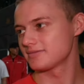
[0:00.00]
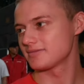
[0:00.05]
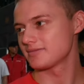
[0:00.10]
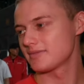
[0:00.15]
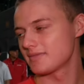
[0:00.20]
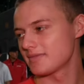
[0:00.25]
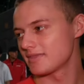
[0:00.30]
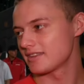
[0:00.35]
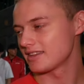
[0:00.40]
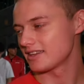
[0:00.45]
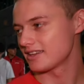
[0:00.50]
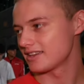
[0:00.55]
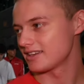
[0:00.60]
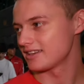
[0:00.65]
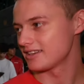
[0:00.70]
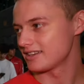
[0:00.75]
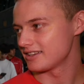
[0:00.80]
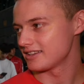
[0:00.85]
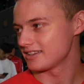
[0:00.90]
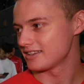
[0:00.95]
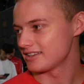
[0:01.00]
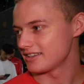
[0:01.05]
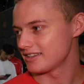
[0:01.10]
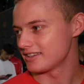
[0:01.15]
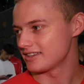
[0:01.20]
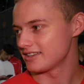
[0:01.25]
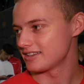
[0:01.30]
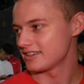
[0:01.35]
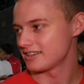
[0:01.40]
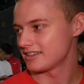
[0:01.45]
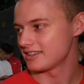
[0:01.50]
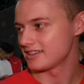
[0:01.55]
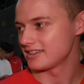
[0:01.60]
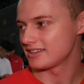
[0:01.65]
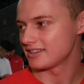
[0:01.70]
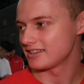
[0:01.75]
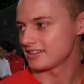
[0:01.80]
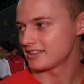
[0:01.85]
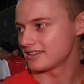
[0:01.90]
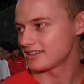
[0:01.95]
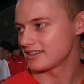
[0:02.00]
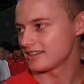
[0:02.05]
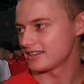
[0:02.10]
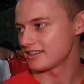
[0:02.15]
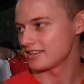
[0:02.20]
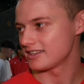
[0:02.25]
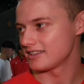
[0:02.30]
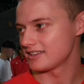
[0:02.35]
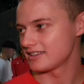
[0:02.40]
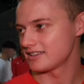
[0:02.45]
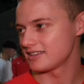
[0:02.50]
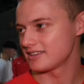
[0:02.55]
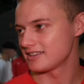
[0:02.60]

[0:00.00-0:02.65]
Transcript: (silent)